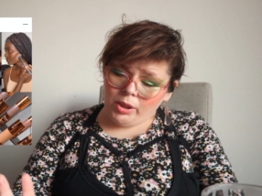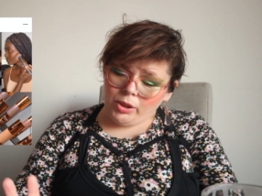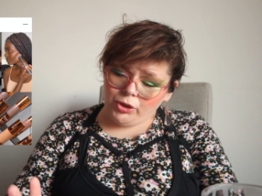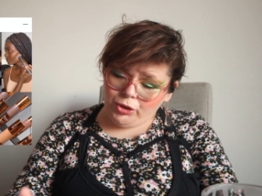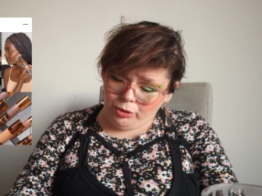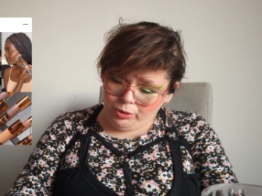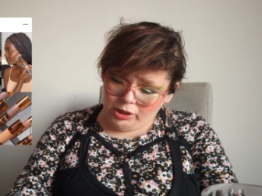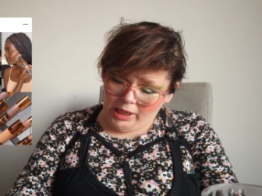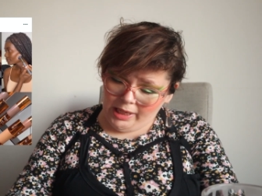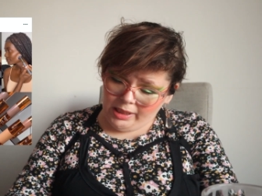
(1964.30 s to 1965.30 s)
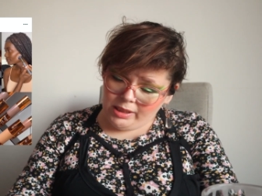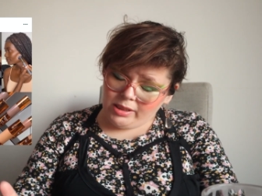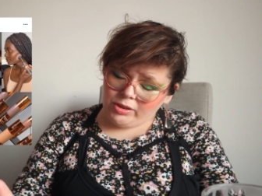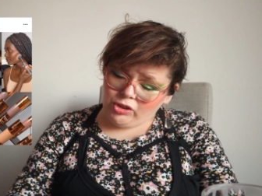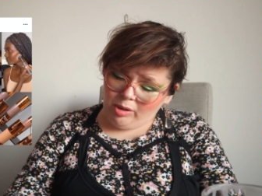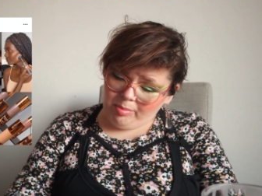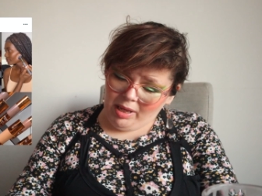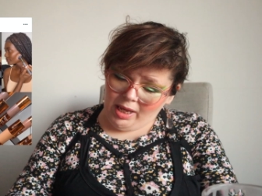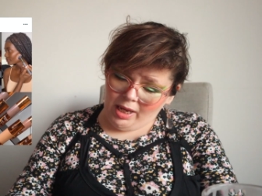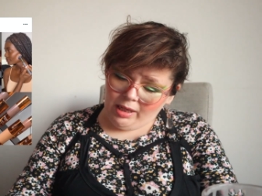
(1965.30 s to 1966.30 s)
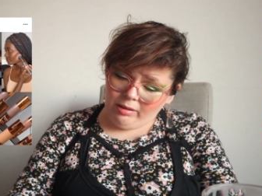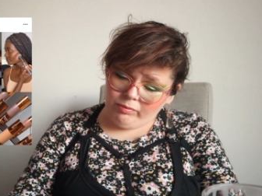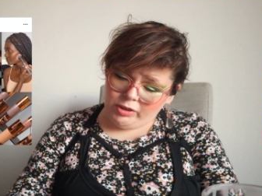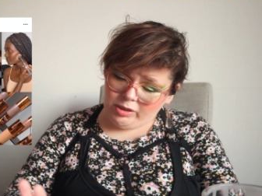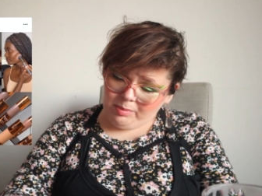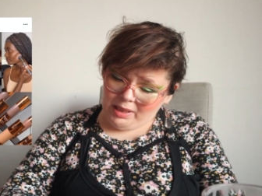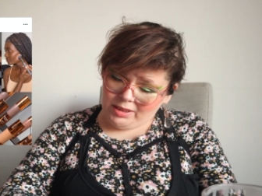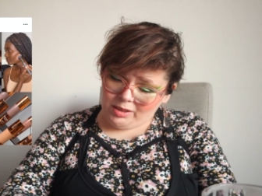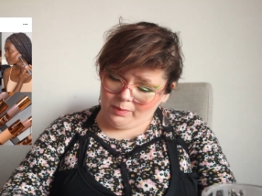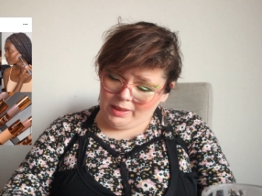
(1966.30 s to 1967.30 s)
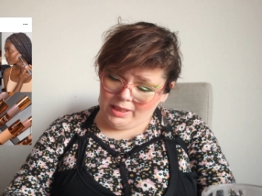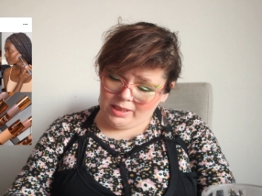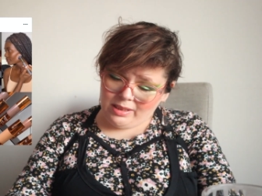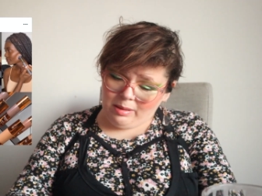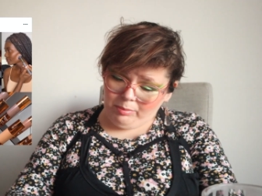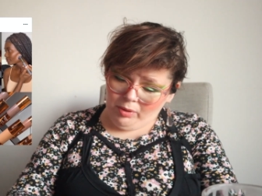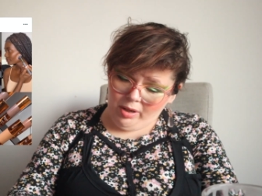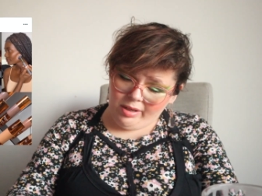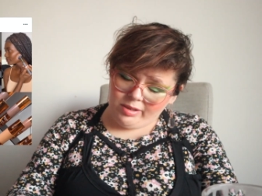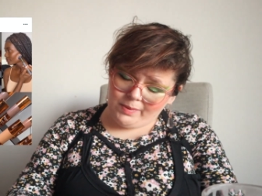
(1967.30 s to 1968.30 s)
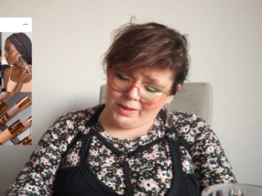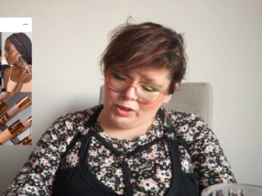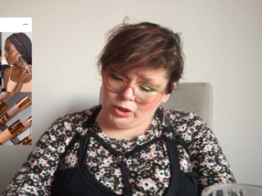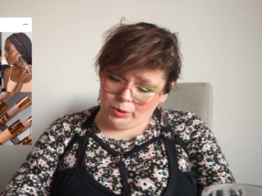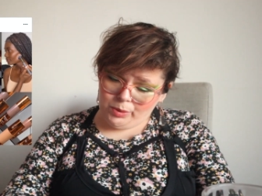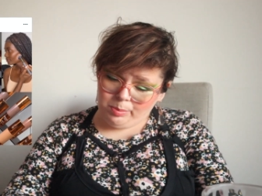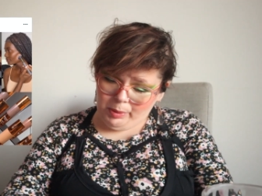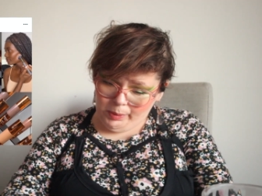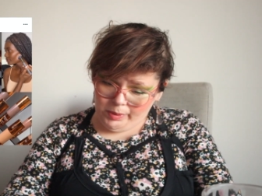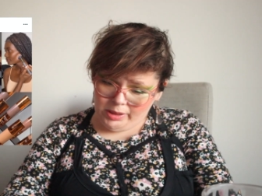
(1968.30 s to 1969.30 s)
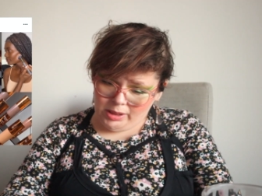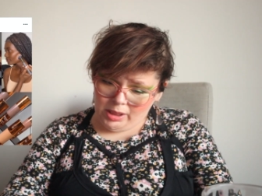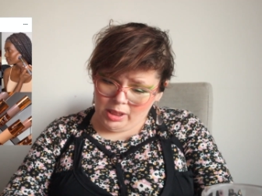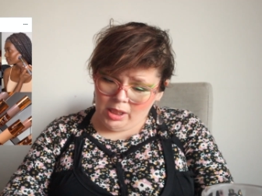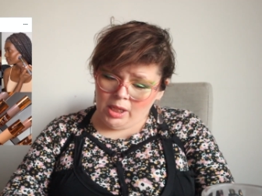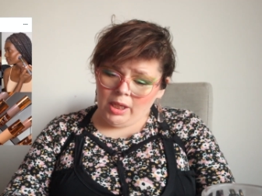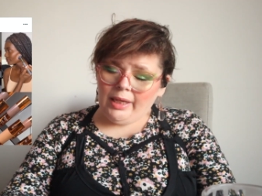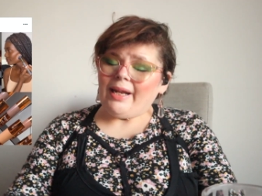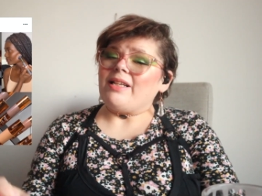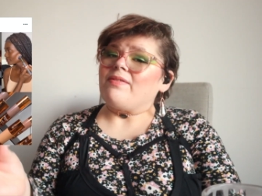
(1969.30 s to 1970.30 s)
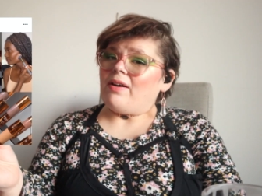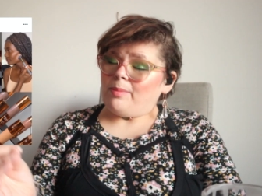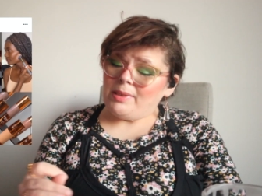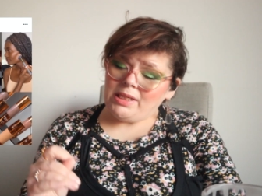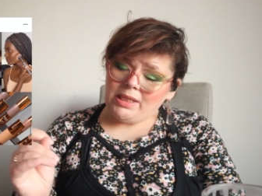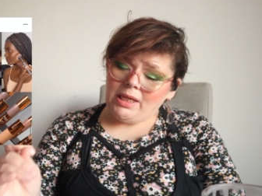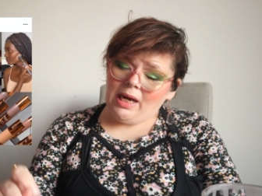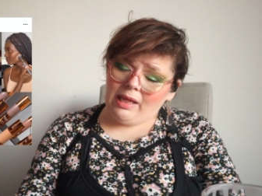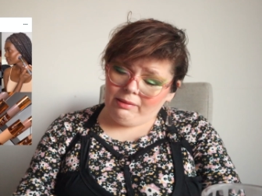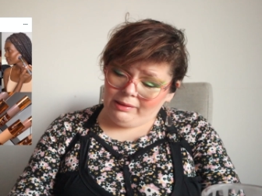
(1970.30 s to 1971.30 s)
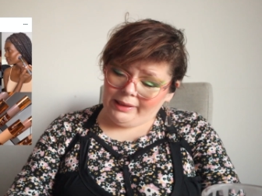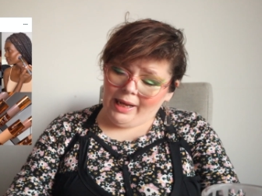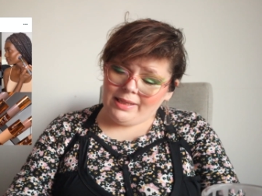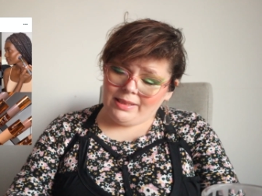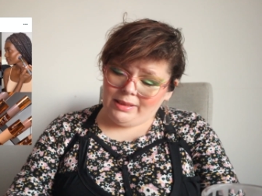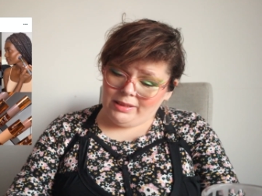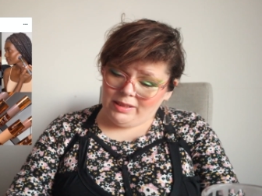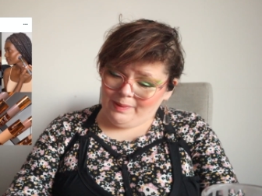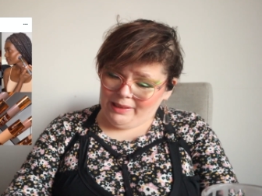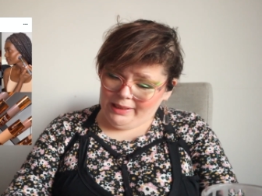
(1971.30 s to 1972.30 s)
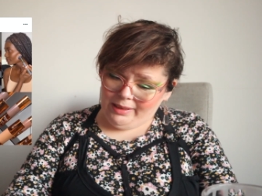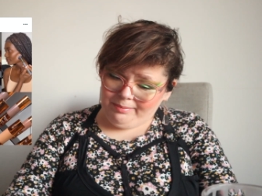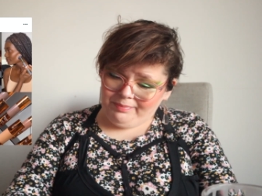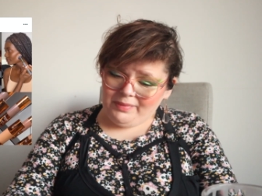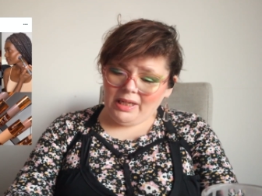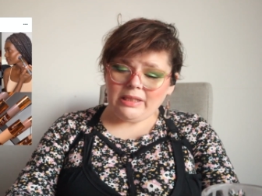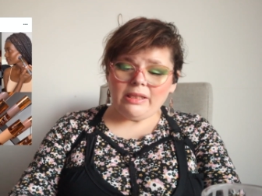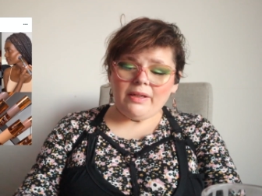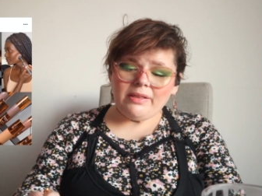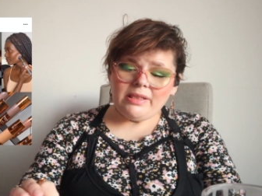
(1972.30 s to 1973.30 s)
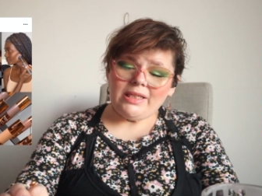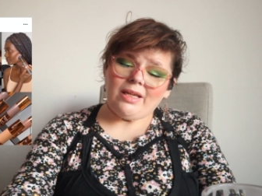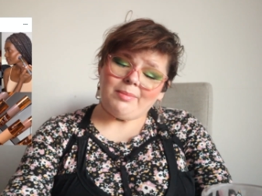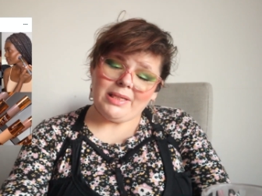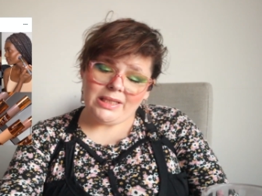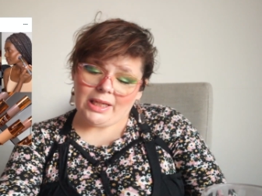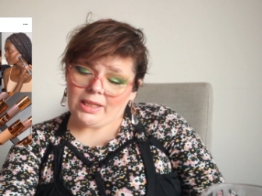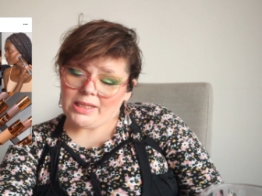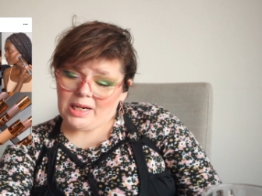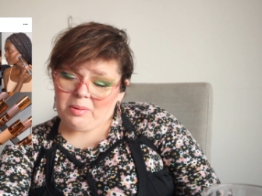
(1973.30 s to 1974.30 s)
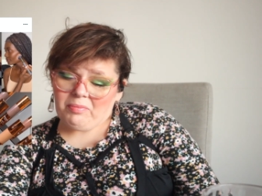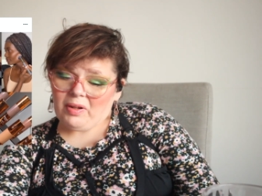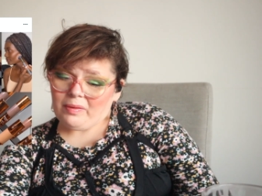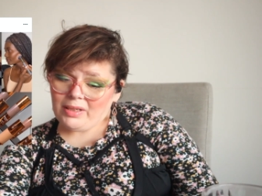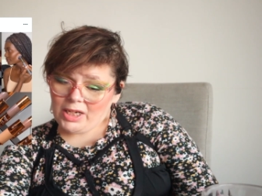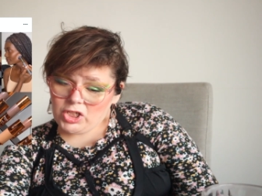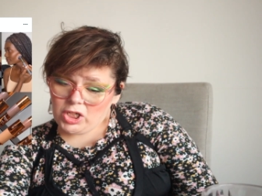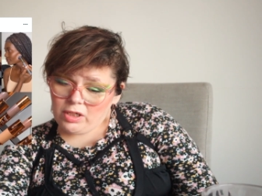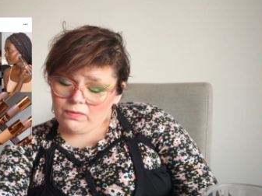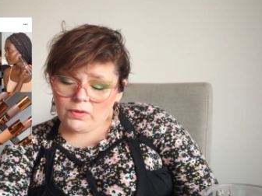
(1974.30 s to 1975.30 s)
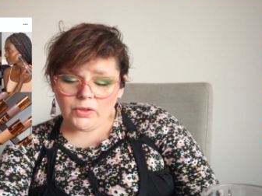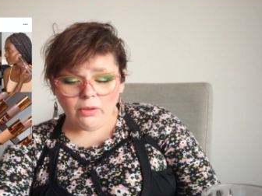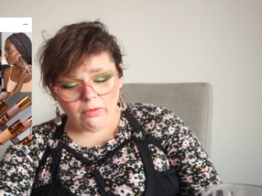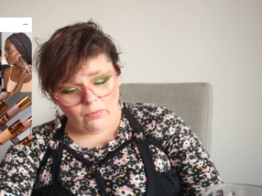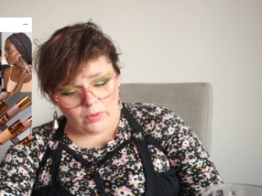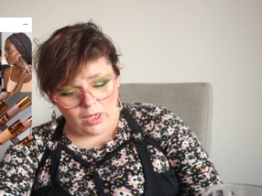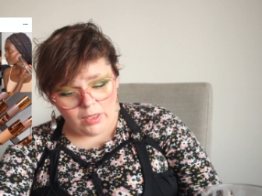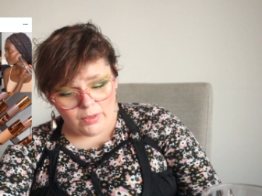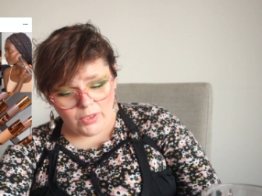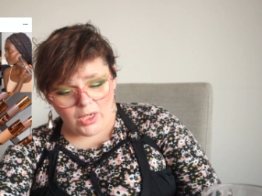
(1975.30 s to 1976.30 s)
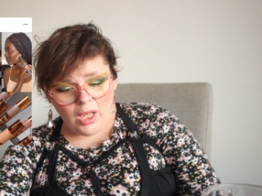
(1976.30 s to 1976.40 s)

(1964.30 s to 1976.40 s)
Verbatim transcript: Two shades, Champagne, which is Main Squeeze, and Bronze, which is Juice Boost. It has vitamin C, hyaluronic acid, and squalene. And then there's the Yummy Skin Serum Foundation for thirty-four dollars.